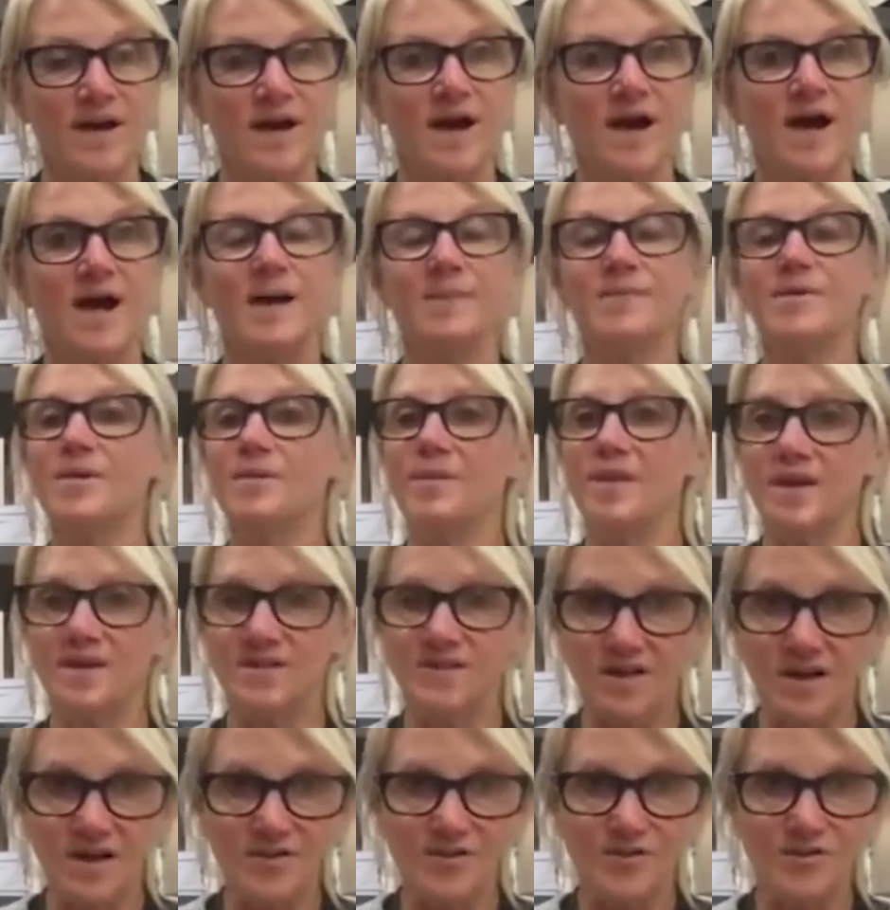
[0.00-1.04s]
I'm going to make a
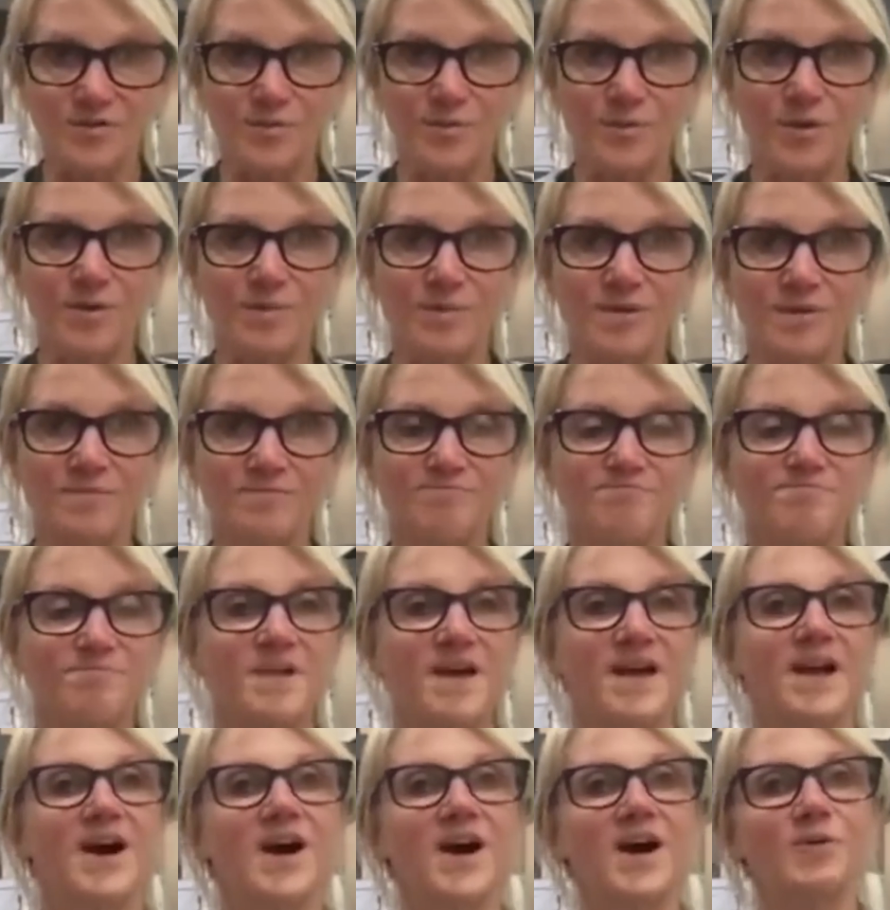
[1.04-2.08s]
doctor's appointment, and
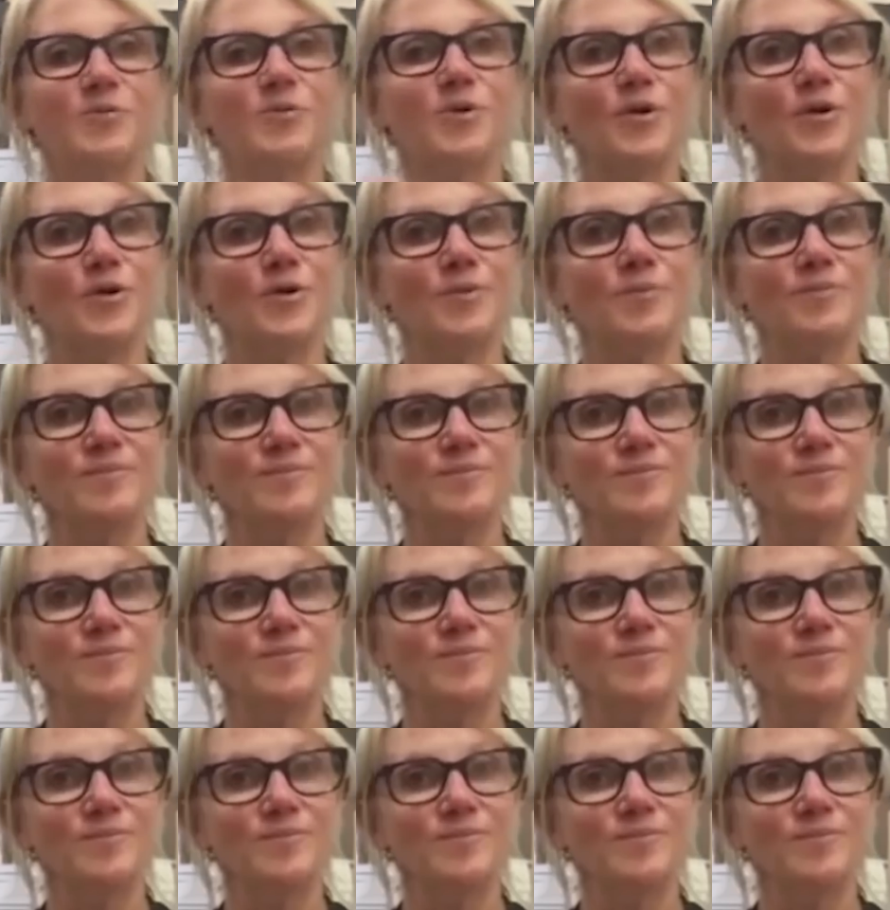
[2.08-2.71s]
I will